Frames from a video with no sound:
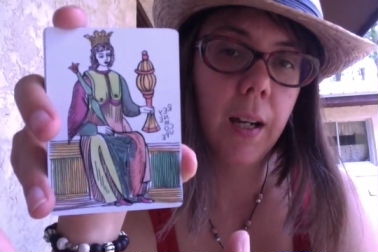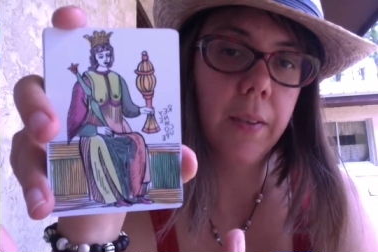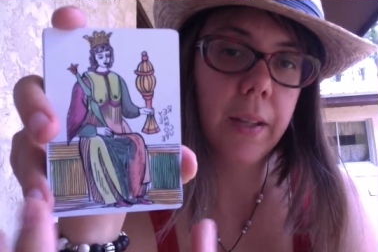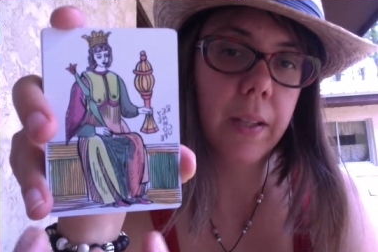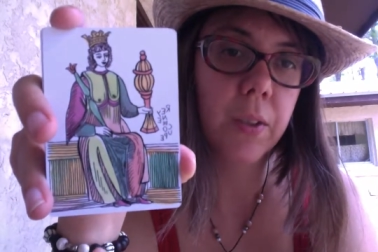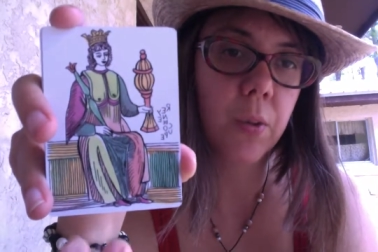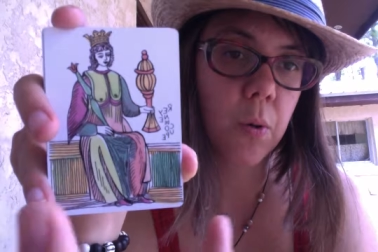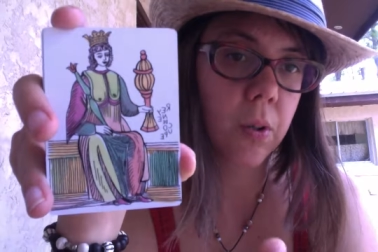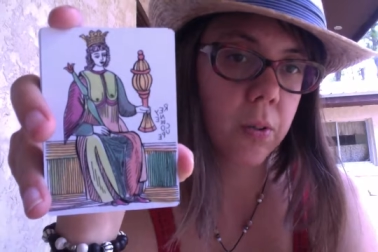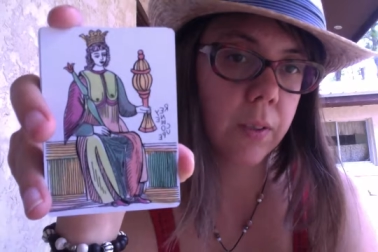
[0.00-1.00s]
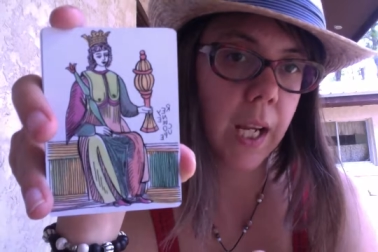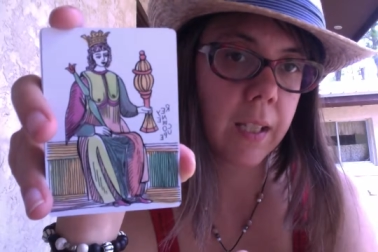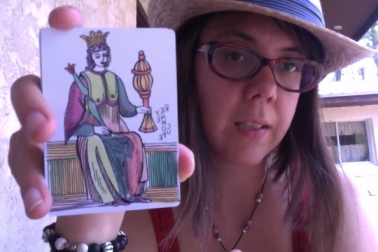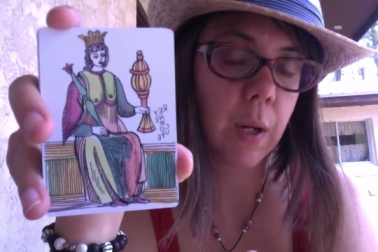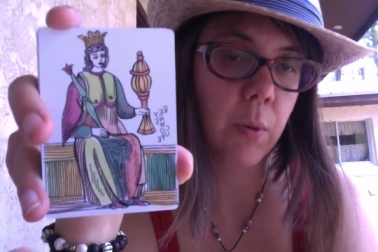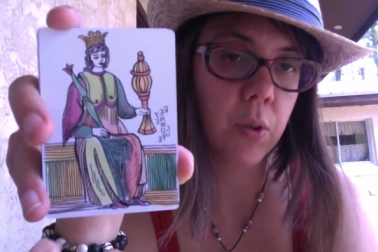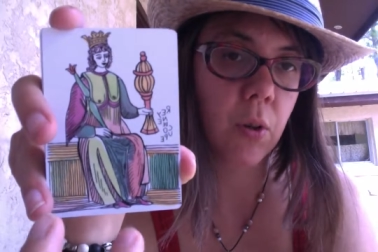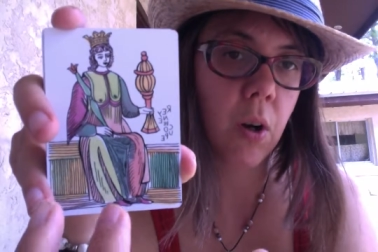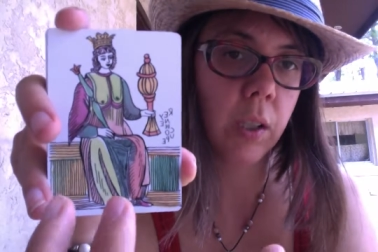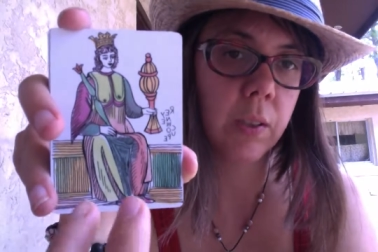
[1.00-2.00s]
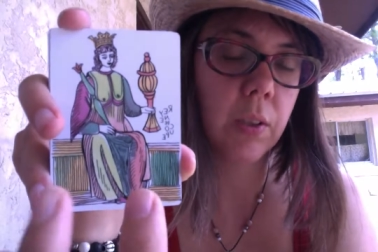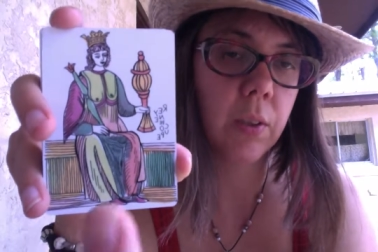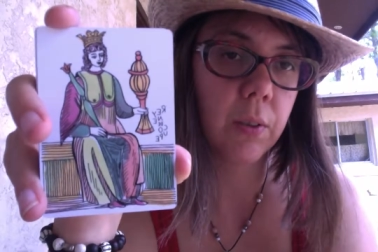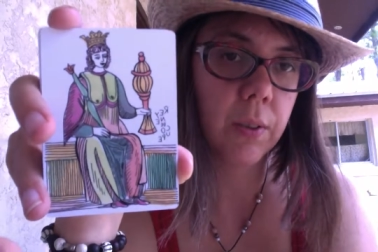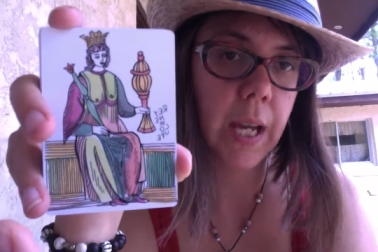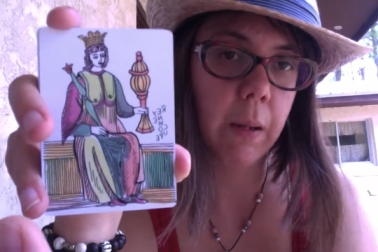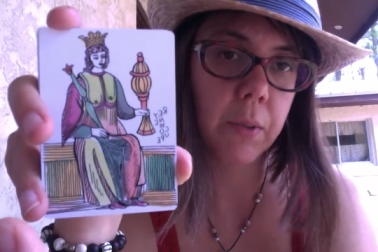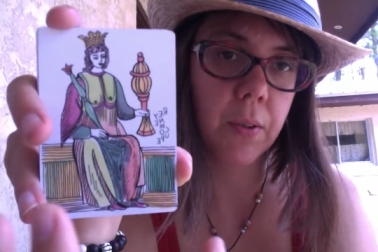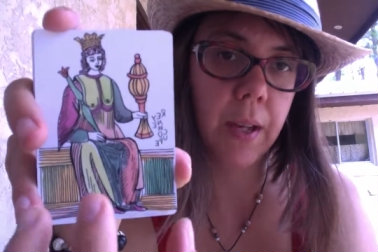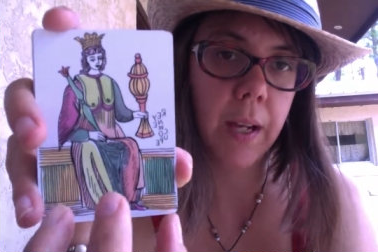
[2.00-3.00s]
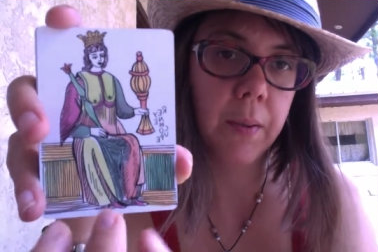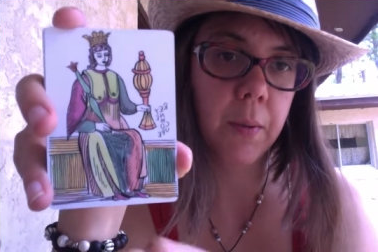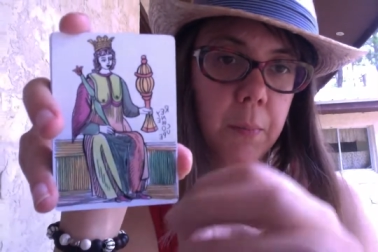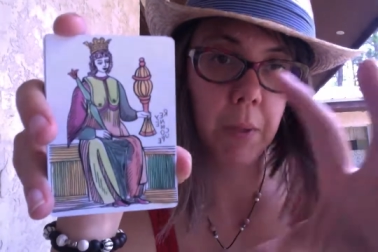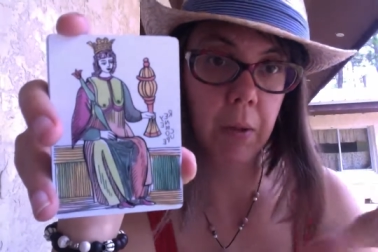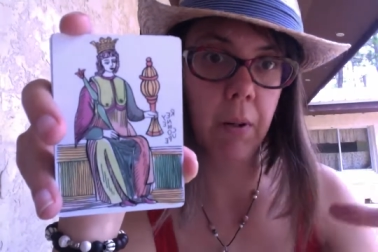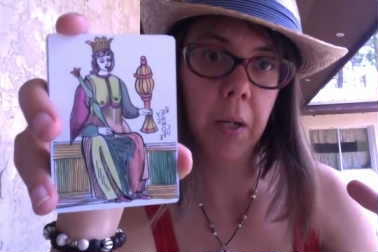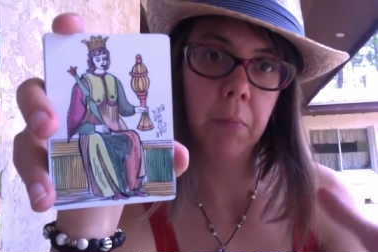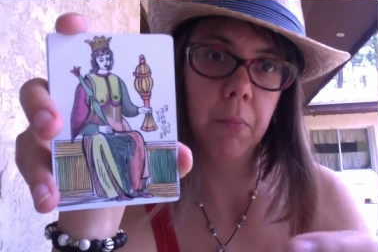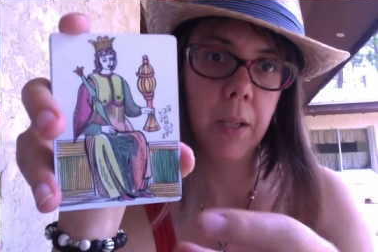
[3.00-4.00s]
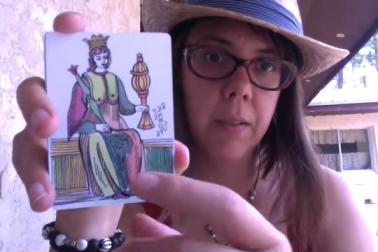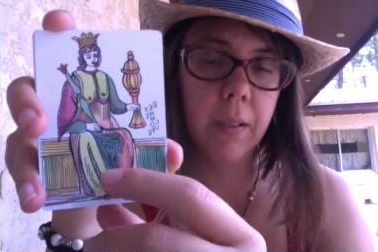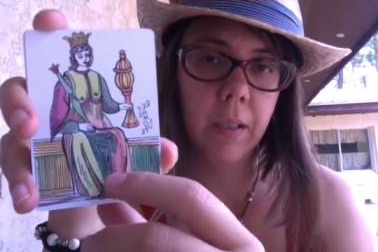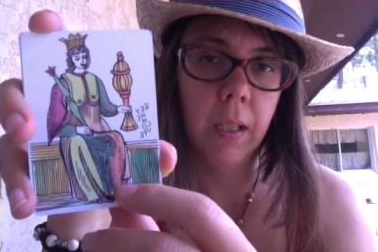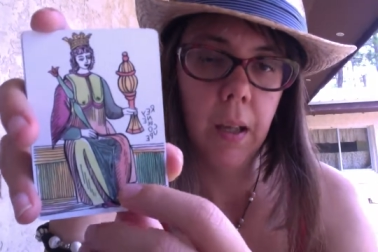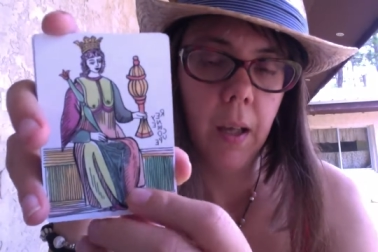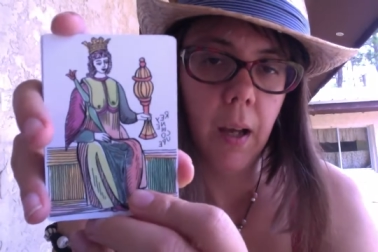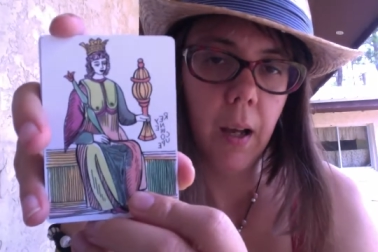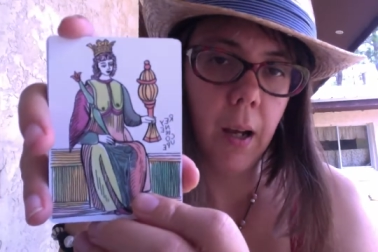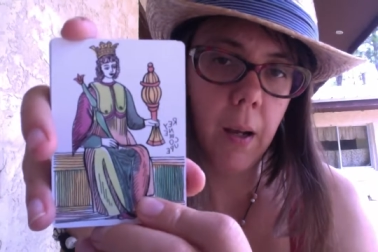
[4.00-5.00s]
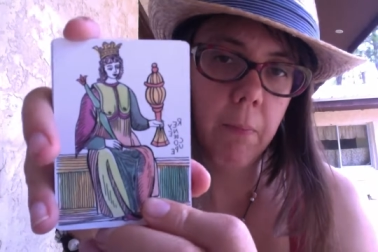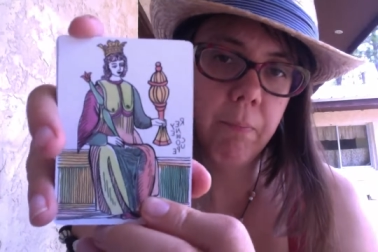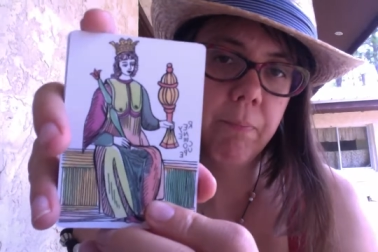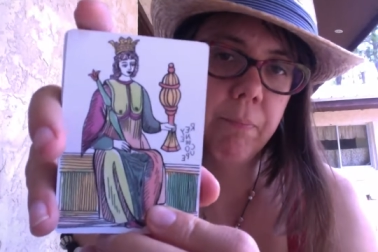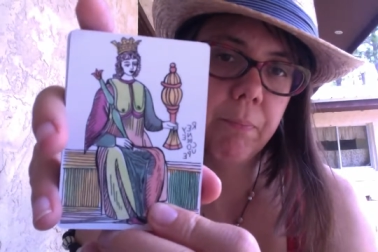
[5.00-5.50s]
the historical decks that were drawn to capture that in the big round breasts. And